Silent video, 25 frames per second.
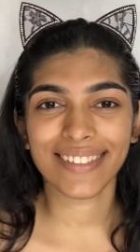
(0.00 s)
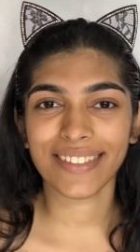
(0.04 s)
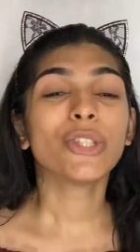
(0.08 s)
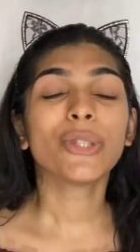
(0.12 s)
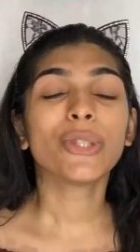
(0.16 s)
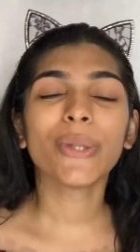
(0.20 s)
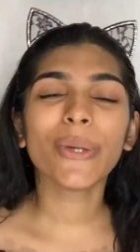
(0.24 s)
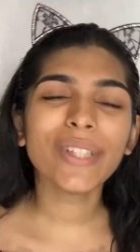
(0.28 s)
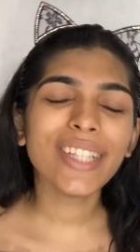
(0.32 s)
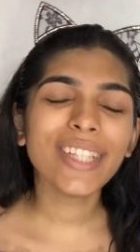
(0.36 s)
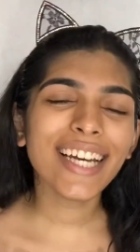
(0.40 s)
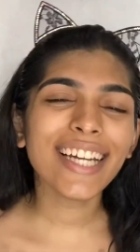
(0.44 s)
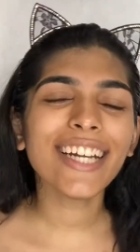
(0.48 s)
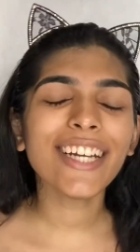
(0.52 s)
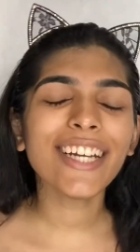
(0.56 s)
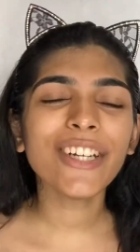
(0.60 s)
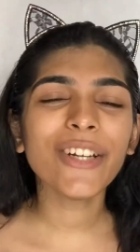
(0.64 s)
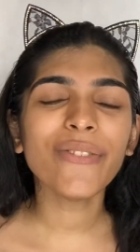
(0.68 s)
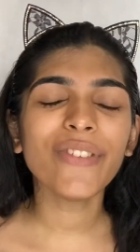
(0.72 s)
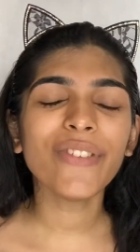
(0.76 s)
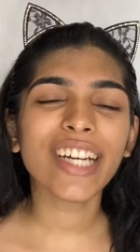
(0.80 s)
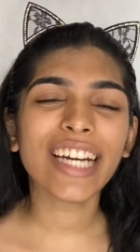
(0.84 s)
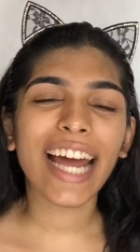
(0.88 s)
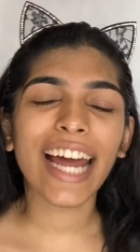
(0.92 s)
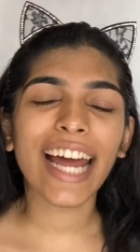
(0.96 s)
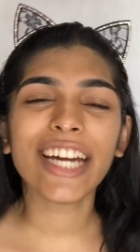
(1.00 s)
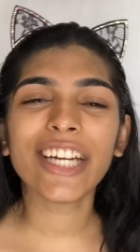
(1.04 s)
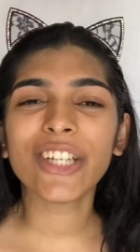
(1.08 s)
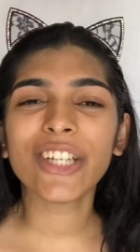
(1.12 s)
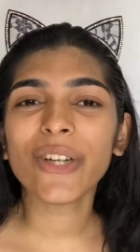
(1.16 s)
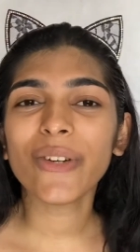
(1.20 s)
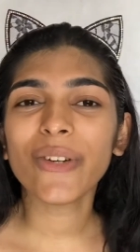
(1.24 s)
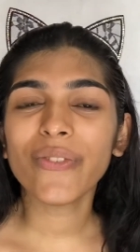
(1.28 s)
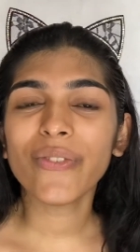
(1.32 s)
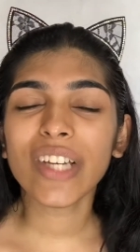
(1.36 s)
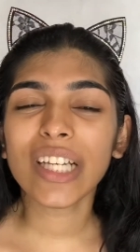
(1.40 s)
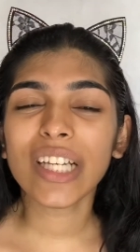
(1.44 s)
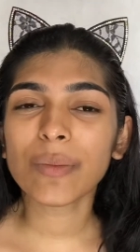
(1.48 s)
So there are a variety
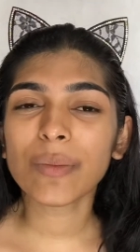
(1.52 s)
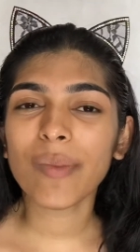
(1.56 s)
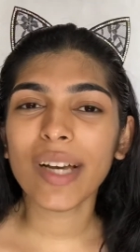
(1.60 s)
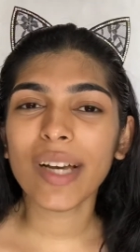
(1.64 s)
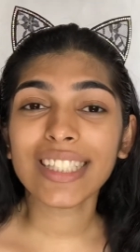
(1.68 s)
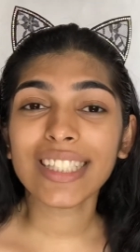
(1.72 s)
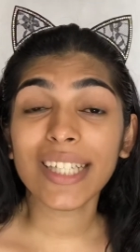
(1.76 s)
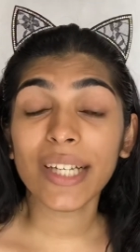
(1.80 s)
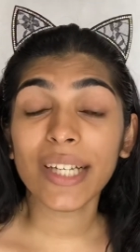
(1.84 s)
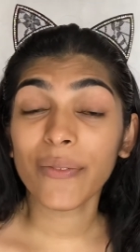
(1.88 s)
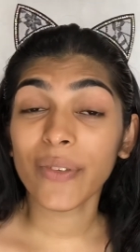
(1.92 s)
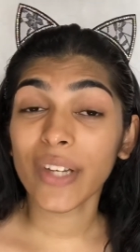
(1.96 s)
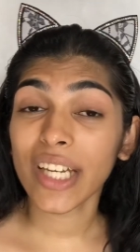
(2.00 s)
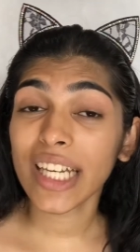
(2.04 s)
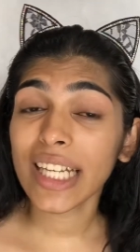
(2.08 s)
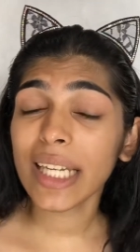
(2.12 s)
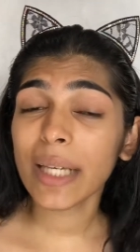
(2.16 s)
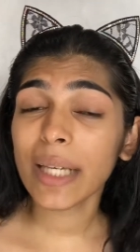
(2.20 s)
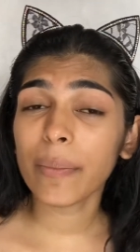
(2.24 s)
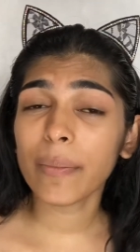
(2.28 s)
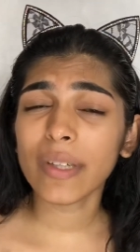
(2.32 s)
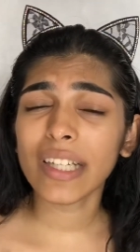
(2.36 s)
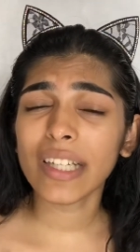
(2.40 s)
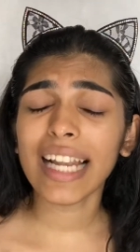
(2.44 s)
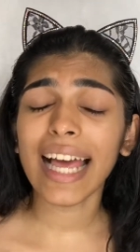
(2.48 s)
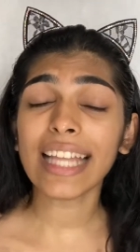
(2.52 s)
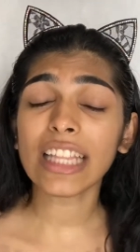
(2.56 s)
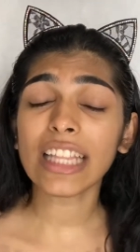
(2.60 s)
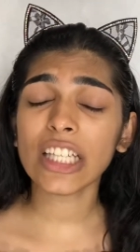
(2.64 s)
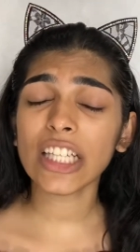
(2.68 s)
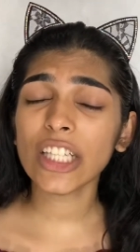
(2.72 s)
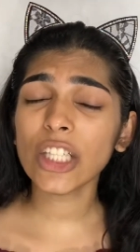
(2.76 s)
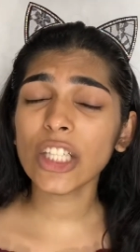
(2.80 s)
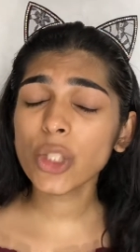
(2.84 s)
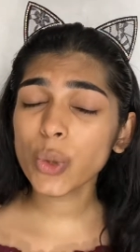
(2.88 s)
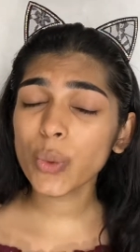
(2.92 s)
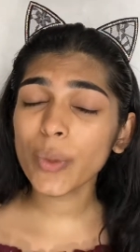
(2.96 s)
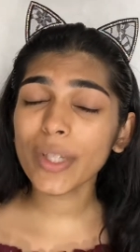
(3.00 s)
of face masks available
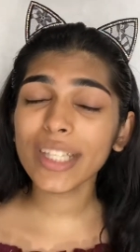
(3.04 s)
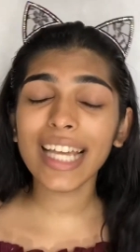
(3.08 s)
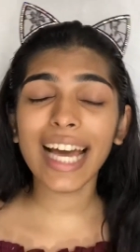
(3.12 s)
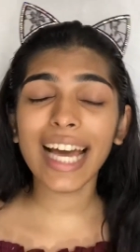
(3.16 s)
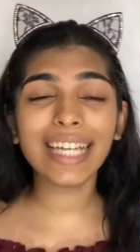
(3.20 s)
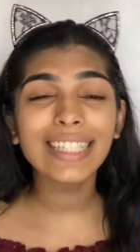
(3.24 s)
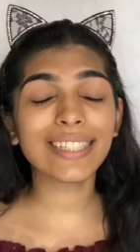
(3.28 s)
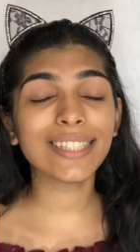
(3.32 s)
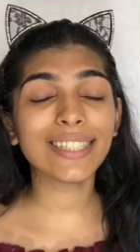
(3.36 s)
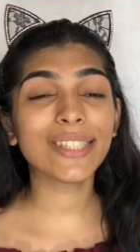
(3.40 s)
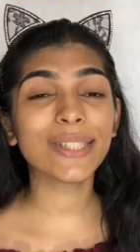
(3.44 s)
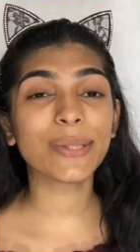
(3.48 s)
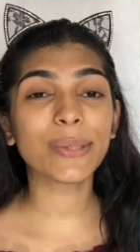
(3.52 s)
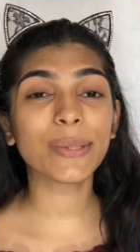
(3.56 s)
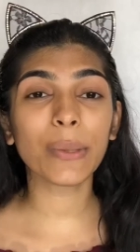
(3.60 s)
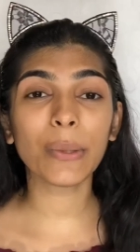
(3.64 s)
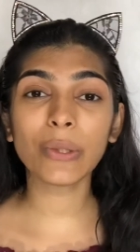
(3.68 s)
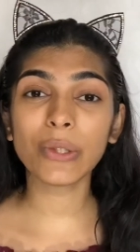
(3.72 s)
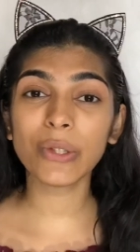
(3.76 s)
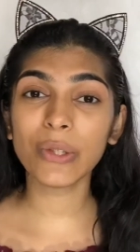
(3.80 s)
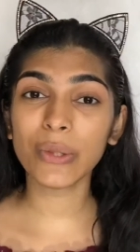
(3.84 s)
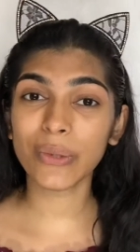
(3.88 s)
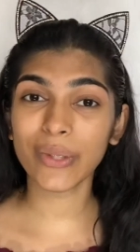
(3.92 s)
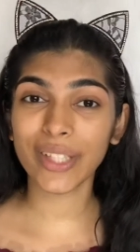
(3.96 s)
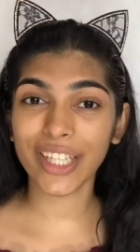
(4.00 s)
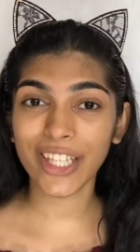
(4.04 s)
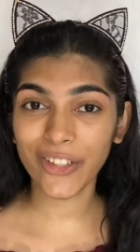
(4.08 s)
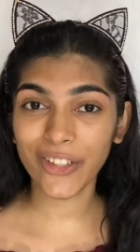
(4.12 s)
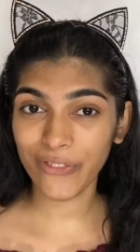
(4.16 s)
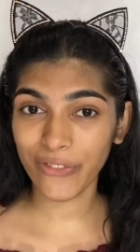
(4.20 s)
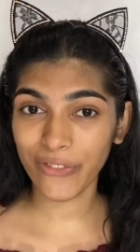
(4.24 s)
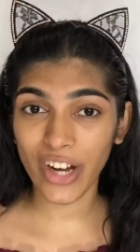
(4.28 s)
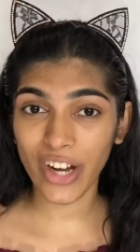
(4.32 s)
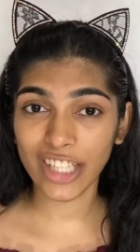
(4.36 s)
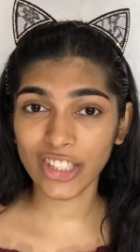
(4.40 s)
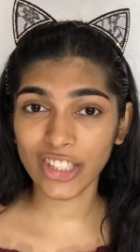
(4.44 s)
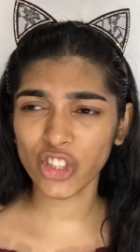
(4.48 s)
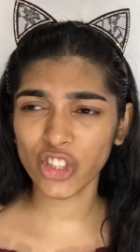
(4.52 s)
and each one has its own unique
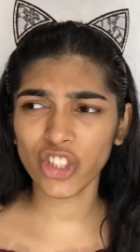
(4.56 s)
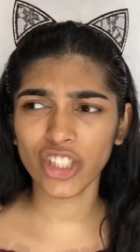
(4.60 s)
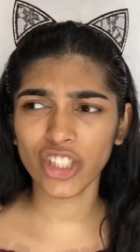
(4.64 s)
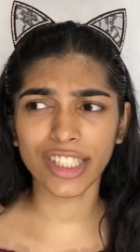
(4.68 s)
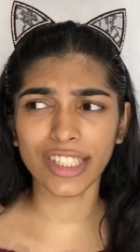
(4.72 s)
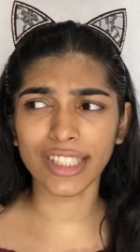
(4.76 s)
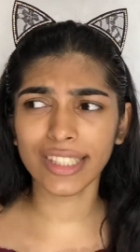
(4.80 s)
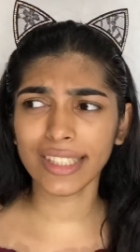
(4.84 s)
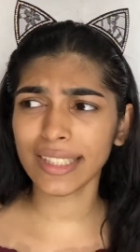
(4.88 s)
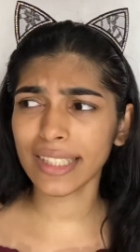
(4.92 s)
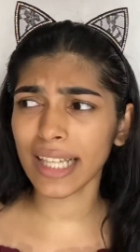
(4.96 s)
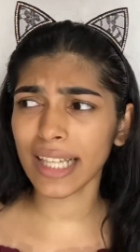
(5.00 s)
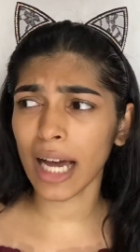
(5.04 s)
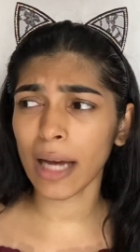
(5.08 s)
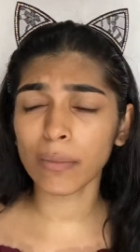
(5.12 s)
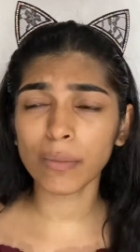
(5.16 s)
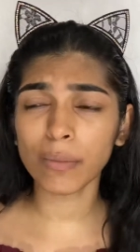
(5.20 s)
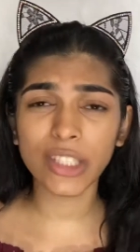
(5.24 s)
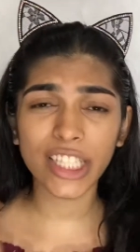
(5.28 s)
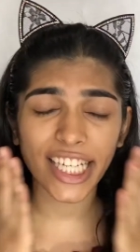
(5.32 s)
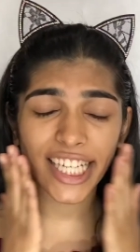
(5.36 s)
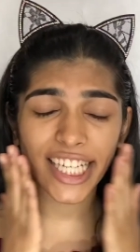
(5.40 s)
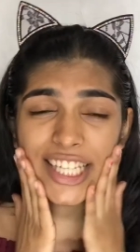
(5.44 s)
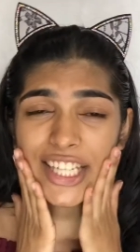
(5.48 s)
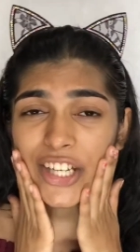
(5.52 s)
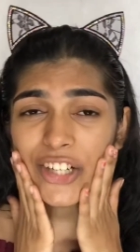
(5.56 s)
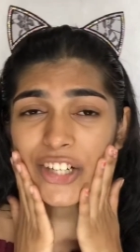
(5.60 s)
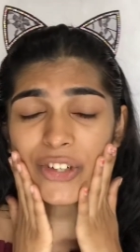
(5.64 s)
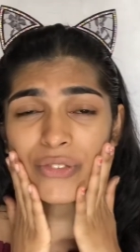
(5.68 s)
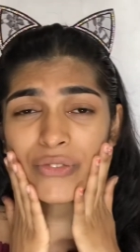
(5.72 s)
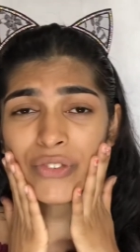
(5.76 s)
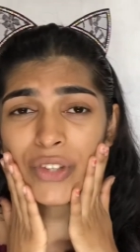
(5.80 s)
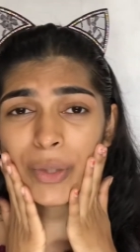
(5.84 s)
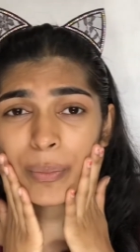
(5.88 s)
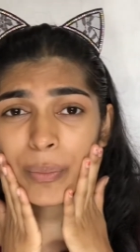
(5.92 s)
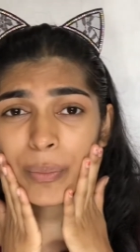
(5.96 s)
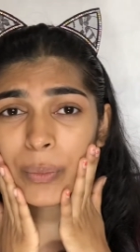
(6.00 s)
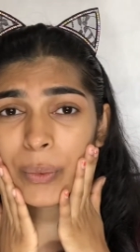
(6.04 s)
function. Some take care
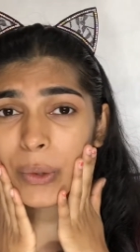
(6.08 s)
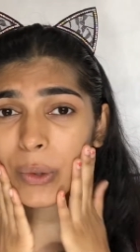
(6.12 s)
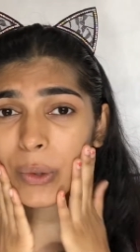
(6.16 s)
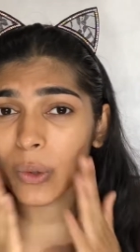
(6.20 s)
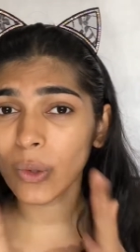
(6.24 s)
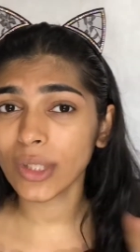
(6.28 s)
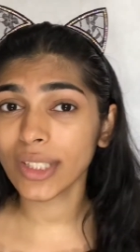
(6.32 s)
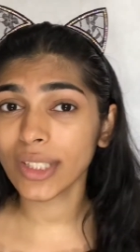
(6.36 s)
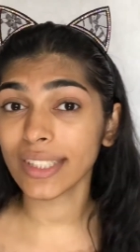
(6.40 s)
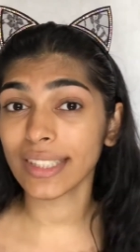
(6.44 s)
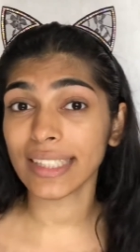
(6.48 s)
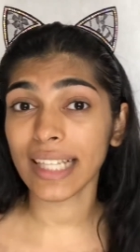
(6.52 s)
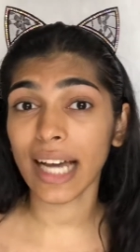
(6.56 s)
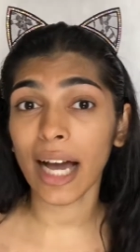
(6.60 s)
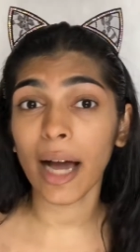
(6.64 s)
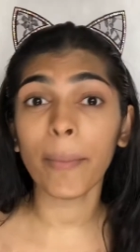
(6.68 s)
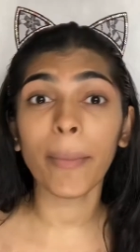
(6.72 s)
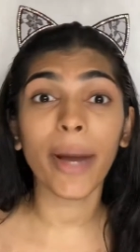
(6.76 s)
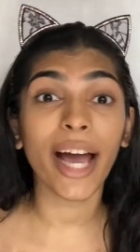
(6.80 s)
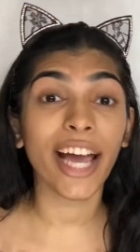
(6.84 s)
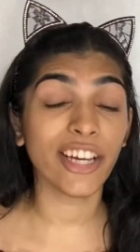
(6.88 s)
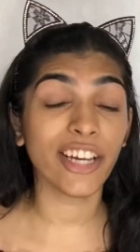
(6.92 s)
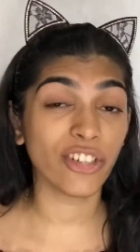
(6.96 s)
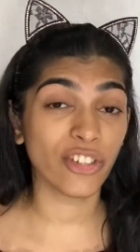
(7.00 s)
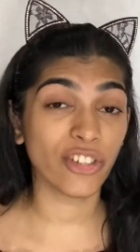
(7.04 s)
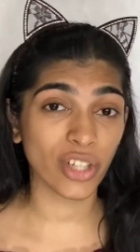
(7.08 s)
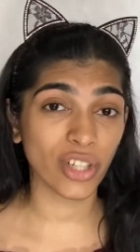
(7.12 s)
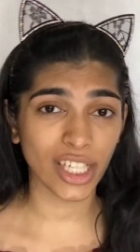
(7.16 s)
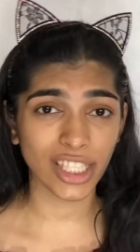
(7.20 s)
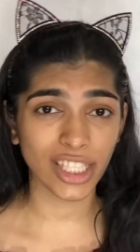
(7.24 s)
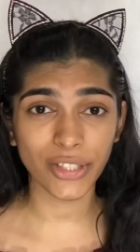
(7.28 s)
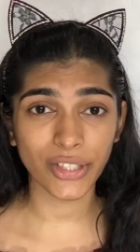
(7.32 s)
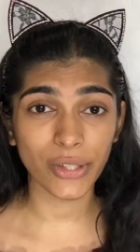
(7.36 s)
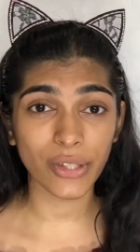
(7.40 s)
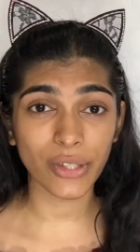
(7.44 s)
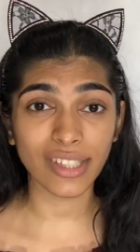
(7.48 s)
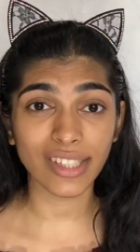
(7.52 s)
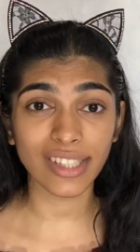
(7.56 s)
of the pores, some
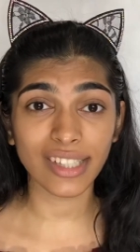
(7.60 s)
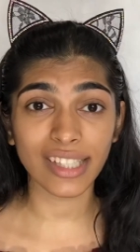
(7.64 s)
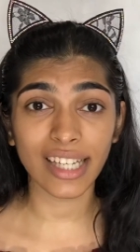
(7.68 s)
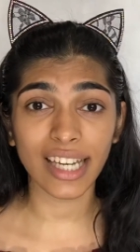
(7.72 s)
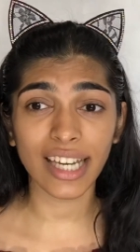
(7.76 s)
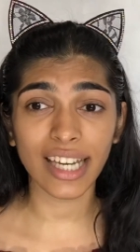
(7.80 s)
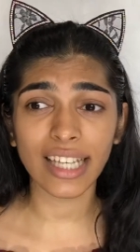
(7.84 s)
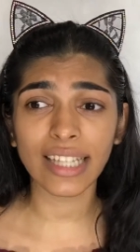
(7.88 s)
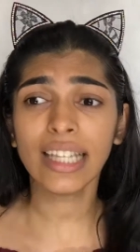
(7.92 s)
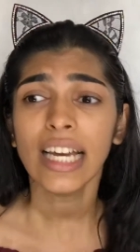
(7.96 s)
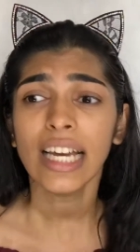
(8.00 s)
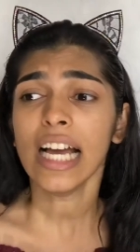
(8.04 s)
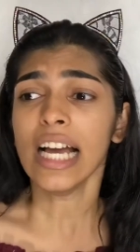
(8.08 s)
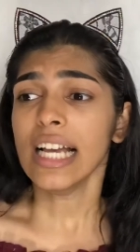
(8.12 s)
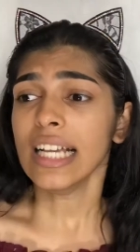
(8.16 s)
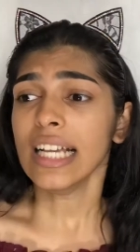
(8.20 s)
hydrates your skin,